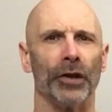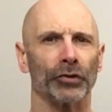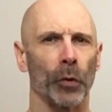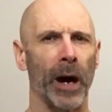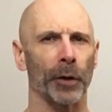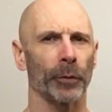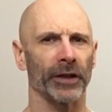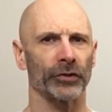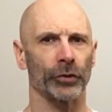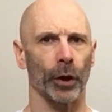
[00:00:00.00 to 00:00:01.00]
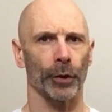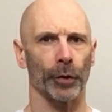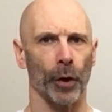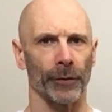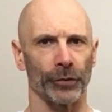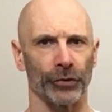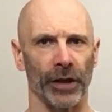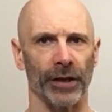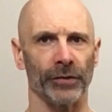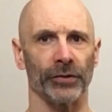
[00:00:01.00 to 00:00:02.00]
So, how do we get started on the
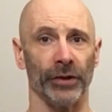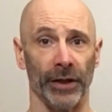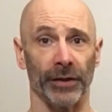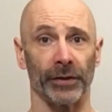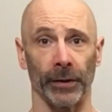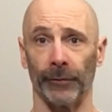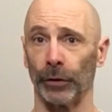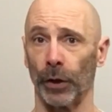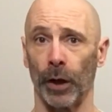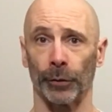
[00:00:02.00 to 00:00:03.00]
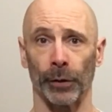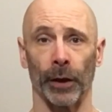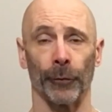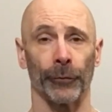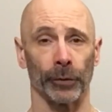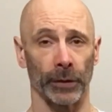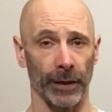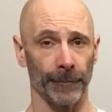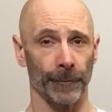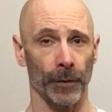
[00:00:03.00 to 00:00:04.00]
changes needed to live a longer, healthier
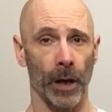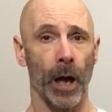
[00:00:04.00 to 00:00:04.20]
life?